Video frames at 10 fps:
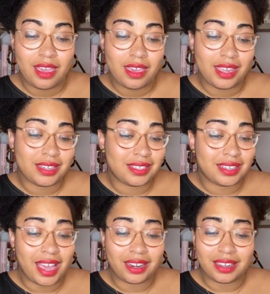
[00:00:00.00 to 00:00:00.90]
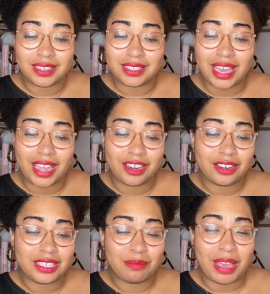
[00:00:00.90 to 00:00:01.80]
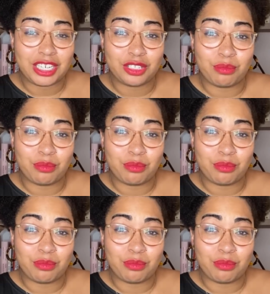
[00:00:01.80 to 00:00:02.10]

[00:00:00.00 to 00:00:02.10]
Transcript: It is not a desire to match the